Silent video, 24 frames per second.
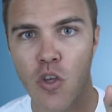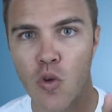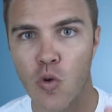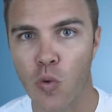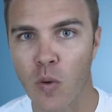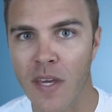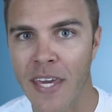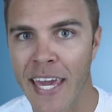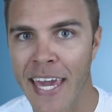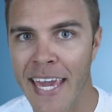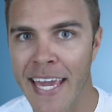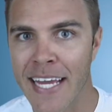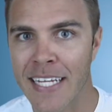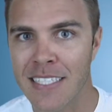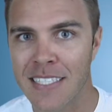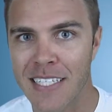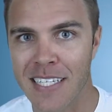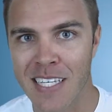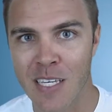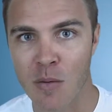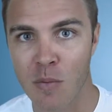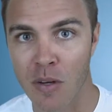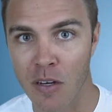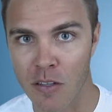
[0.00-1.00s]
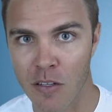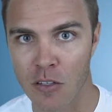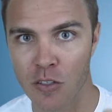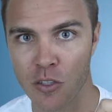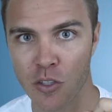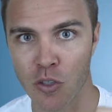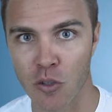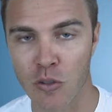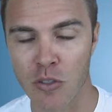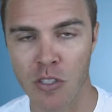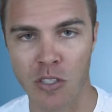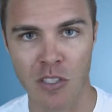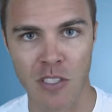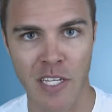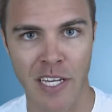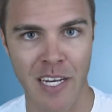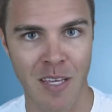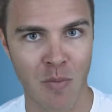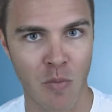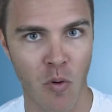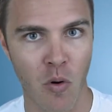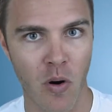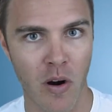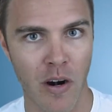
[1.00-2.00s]
you can't email those users
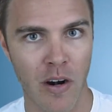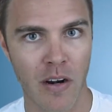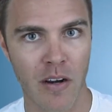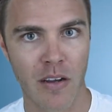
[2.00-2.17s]
anymore,